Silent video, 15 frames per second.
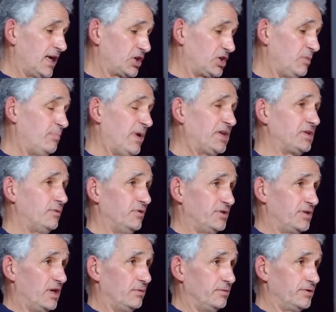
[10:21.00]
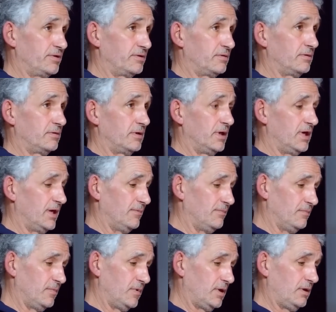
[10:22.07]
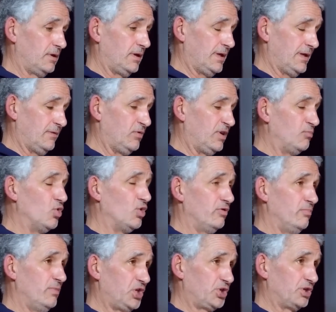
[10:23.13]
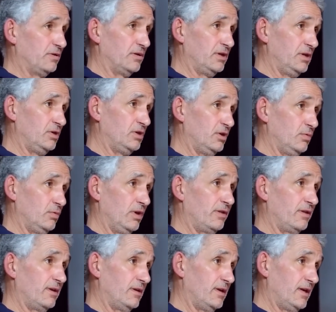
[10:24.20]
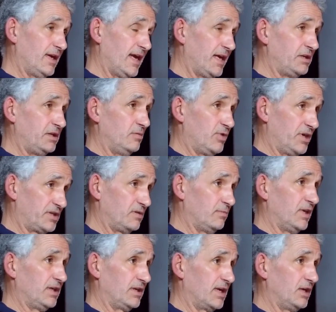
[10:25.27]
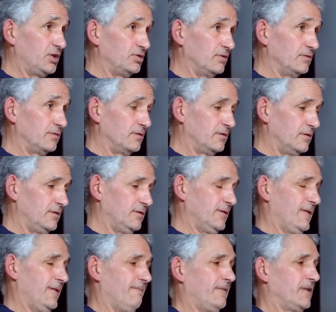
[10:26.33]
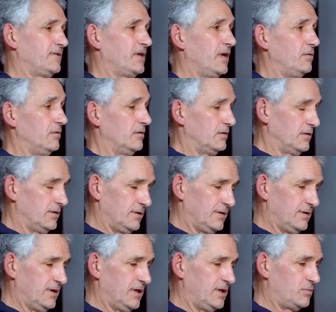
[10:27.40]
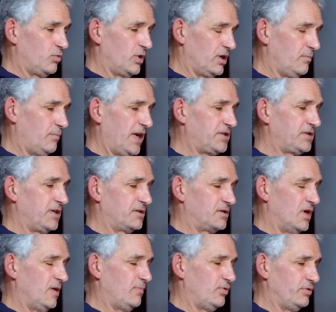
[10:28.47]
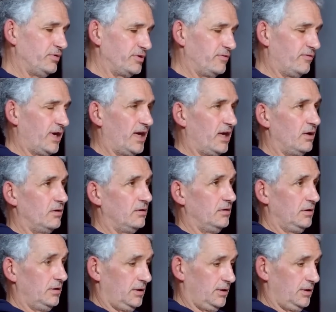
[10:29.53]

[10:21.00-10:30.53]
actually better results with more remission than you do with antidepressant medication. So it's one of the best examples of how,